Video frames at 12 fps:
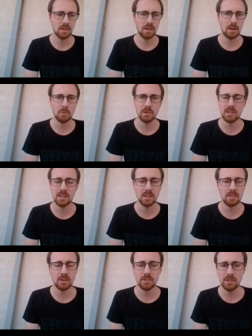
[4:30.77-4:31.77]
And when the king is
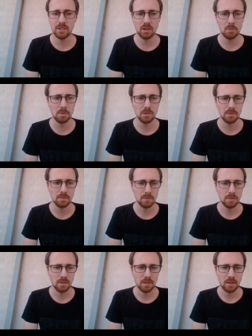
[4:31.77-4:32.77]
out in the open,
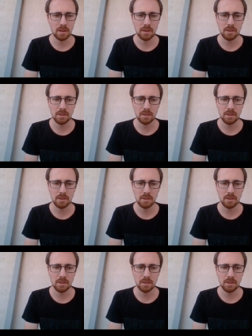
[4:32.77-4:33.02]
uh,